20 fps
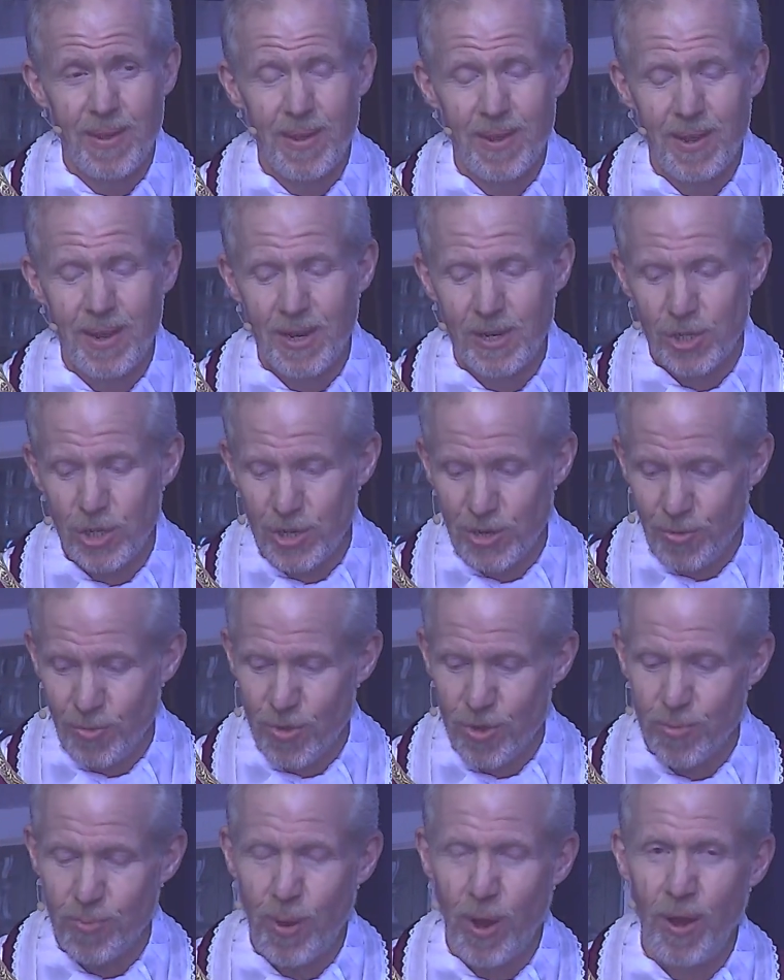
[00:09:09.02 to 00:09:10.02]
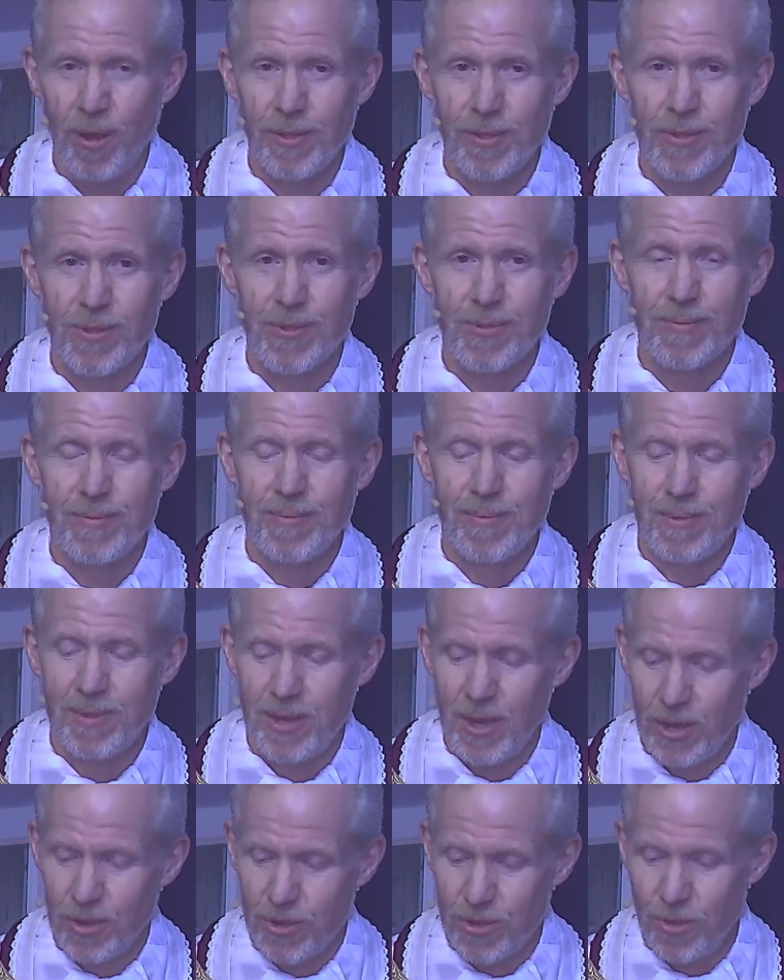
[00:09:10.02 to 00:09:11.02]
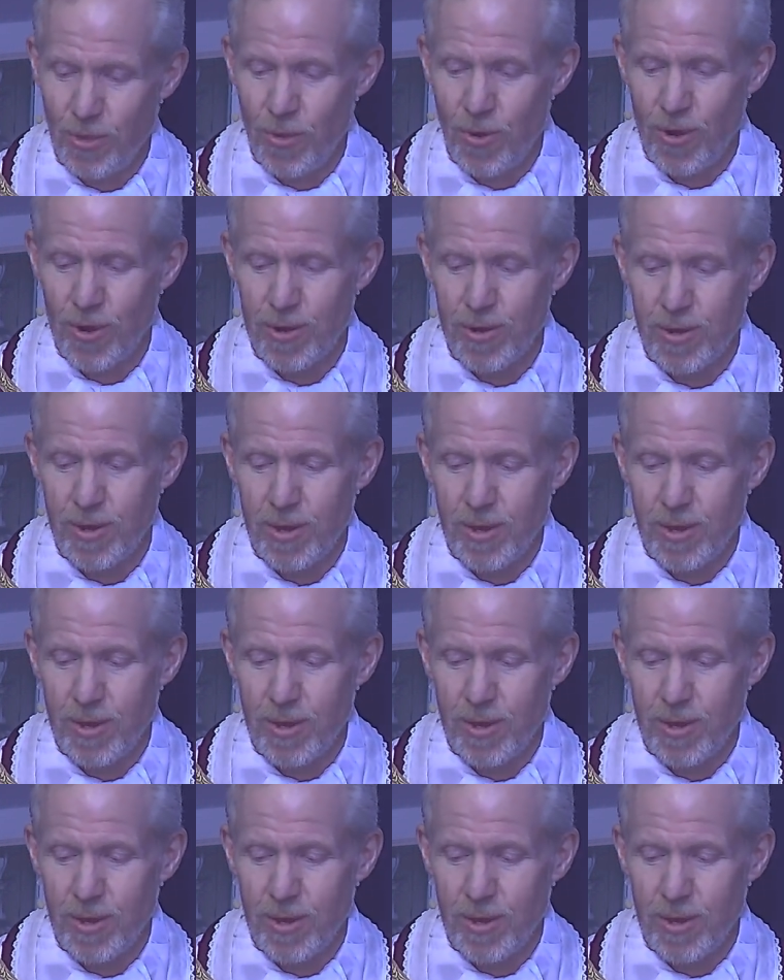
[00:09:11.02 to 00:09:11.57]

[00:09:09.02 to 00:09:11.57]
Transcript: And she responds, Yes, Lord,